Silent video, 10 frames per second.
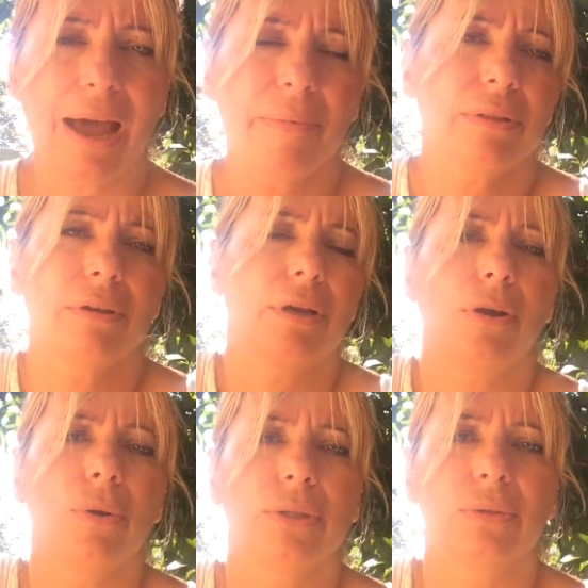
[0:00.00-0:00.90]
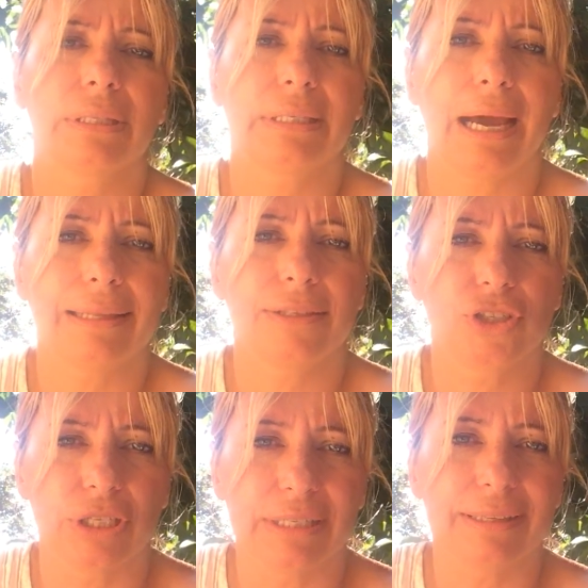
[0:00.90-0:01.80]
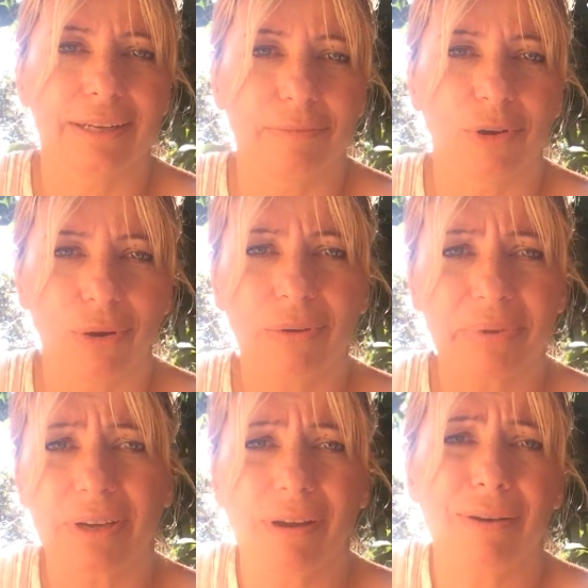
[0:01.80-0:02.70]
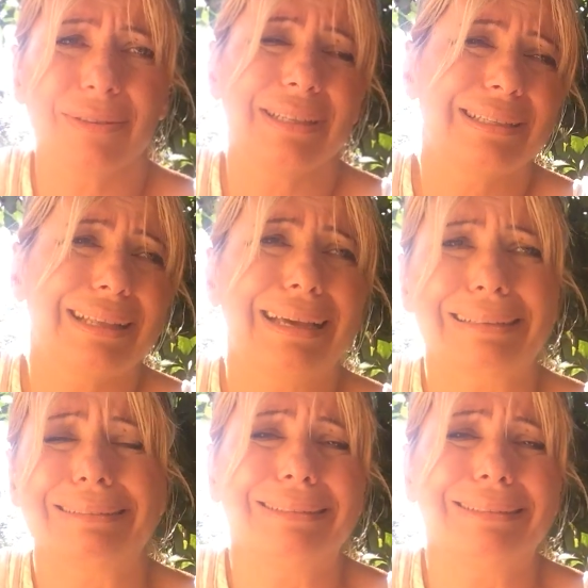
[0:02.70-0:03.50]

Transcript: I'm not gonna go into the tight jeans anymore, because it's like